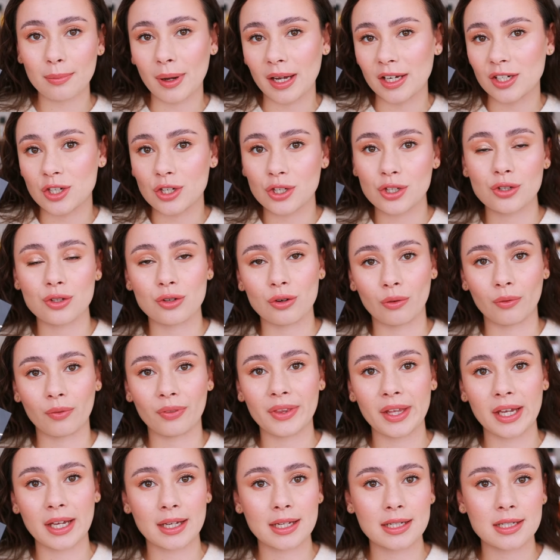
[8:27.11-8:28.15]
I just don't
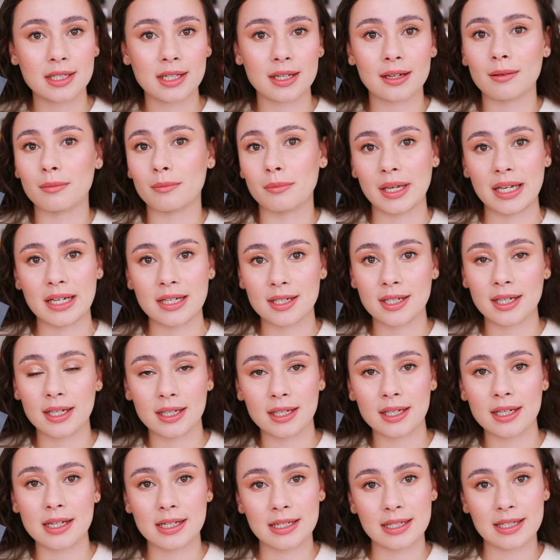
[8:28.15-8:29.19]
think it's an
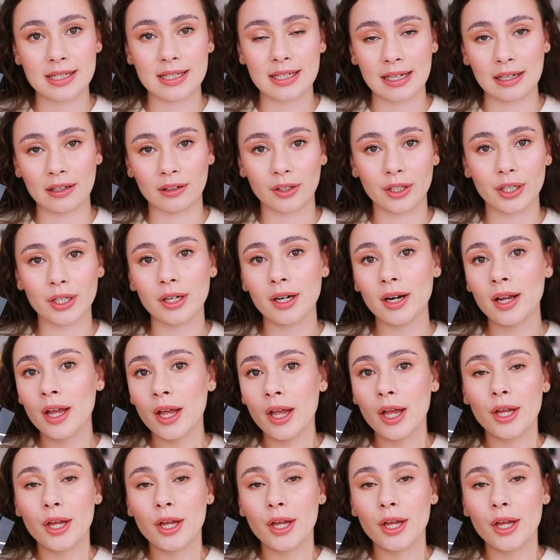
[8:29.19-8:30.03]
amazing concealer.